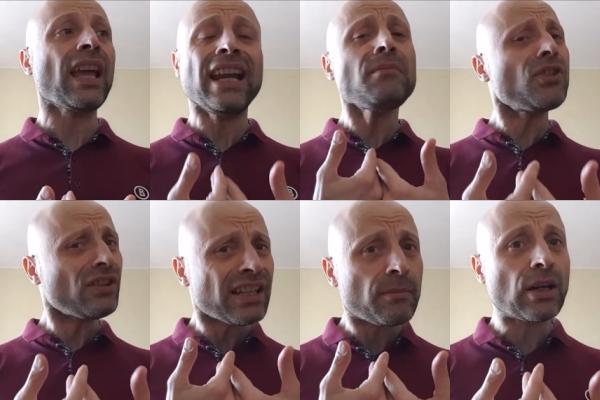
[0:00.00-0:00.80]
and I'm
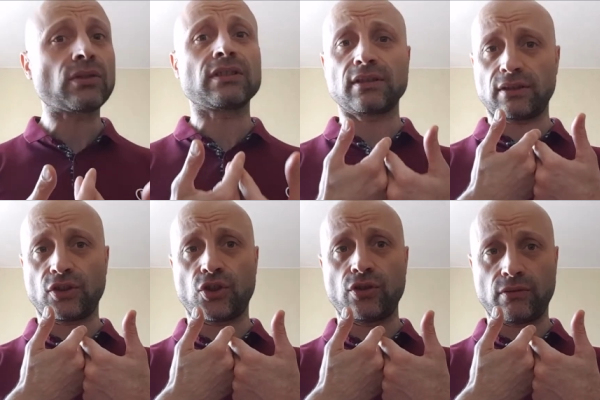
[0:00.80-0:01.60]
talking about
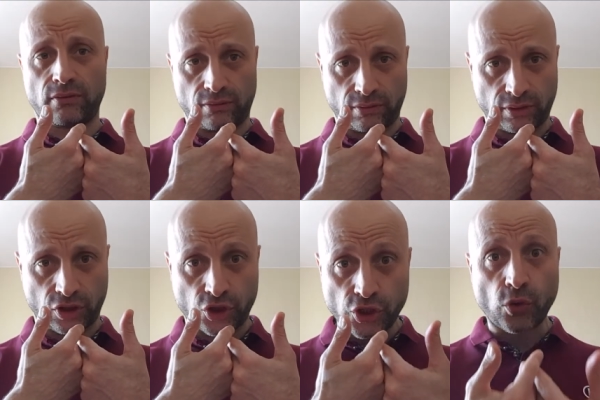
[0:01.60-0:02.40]

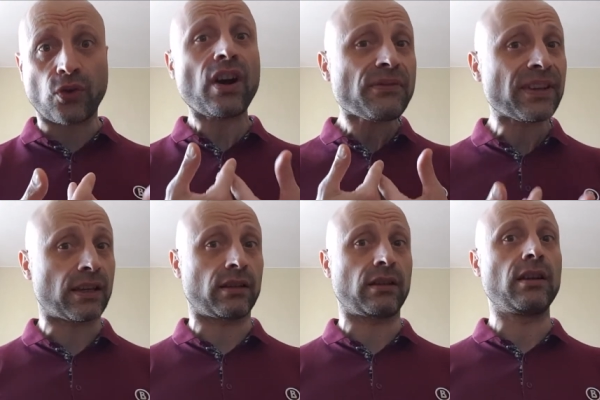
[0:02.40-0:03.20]
the
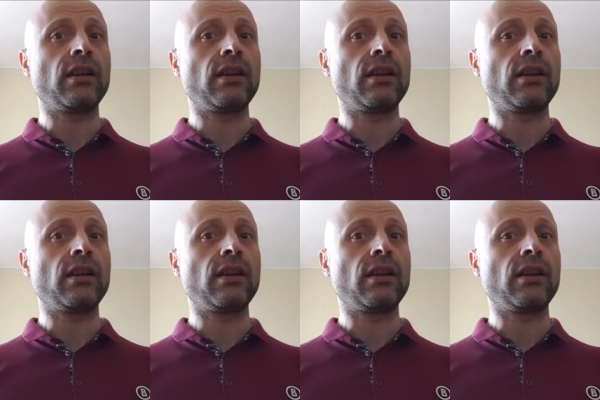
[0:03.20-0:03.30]
geographical